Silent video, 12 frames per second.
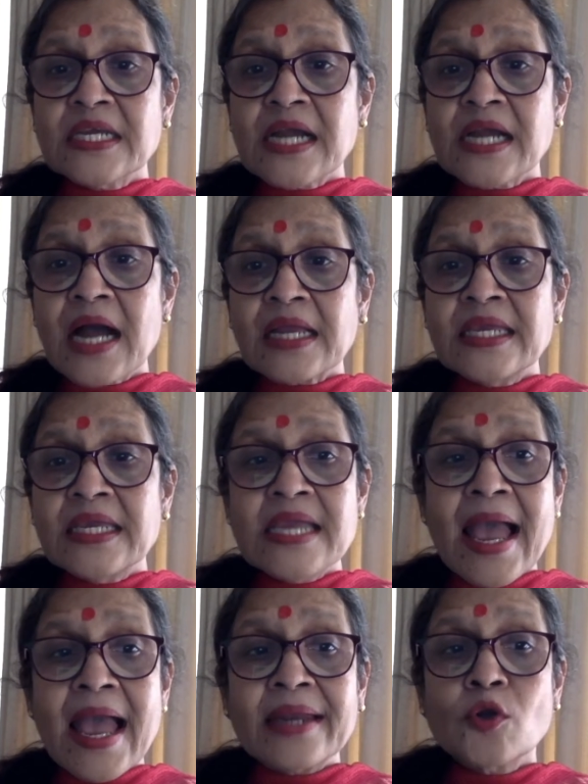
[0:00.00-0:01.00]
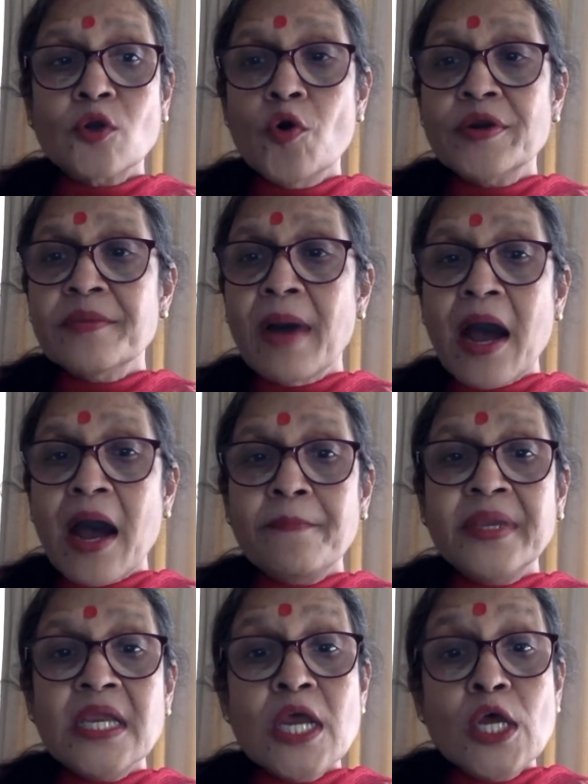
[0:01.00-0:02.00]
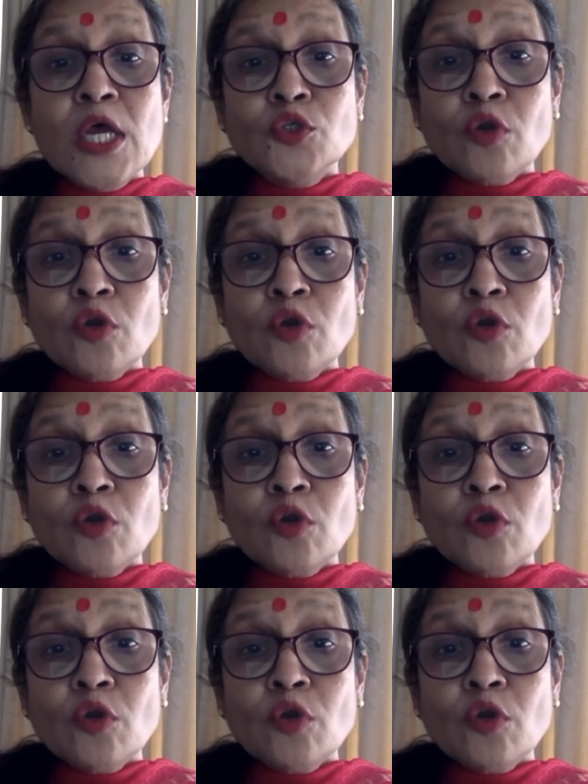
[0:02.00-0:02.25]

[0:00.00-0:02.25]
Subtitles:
Kaki and Gauri Bhabhi to